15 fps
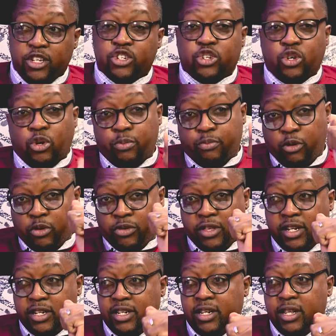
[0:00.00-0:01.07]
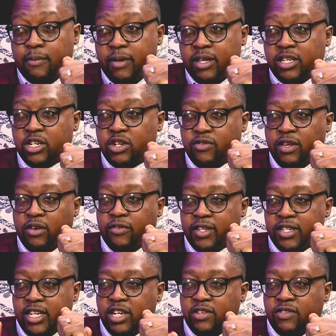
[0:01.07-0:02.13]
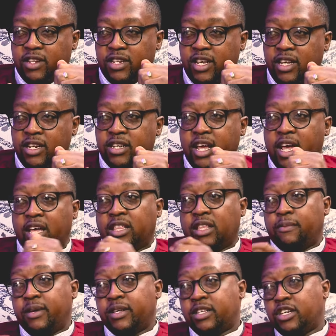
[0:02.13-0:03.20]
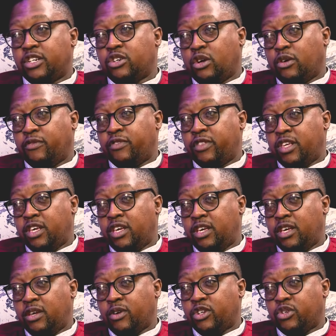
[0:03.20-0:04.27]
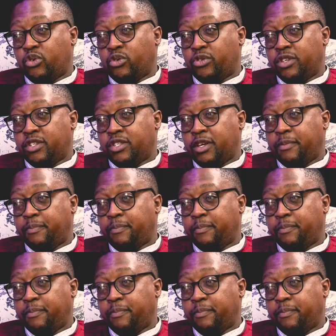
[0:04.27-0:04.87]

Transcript: So both the message of the state of the dead and the message of the, what do you call this